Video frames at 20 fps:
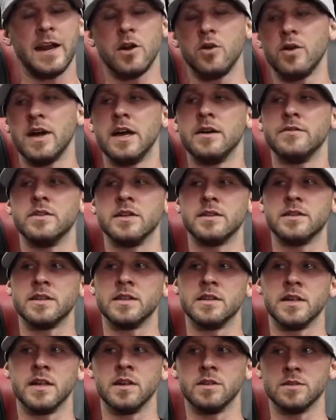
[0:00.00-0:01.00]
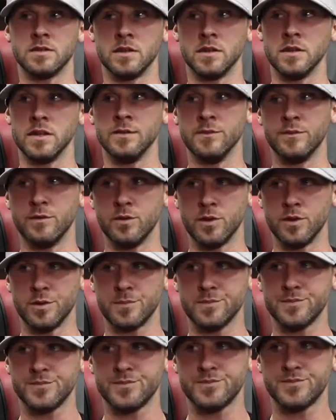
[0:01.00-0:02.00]
don't have anything else to live
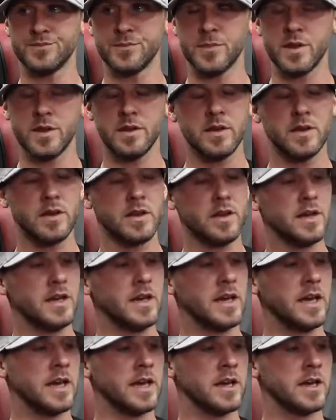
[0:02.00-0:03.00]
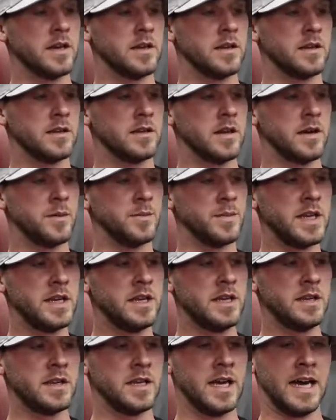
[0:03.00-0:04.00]
for. And
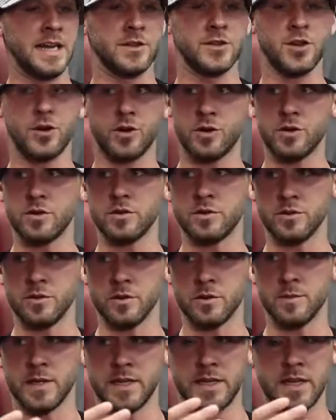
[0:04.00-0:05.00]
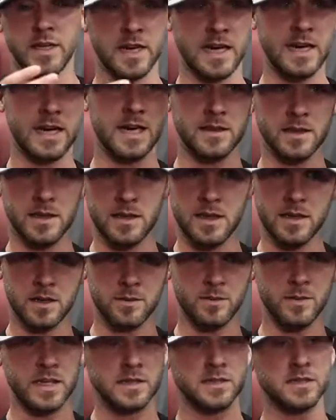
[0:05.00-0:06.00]
immediately I turned to him. Again, I got the gun
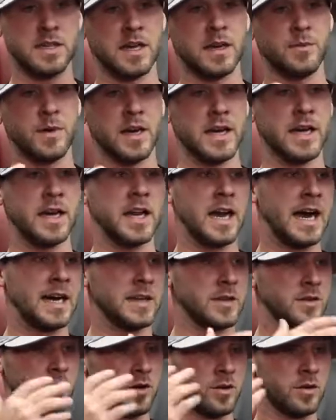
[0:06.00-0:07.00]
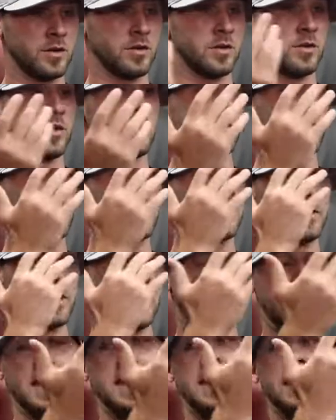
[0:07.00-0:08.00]
to my side of my head. I turned to him. And so
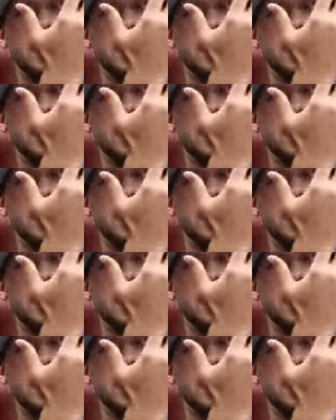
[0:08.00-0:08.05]
now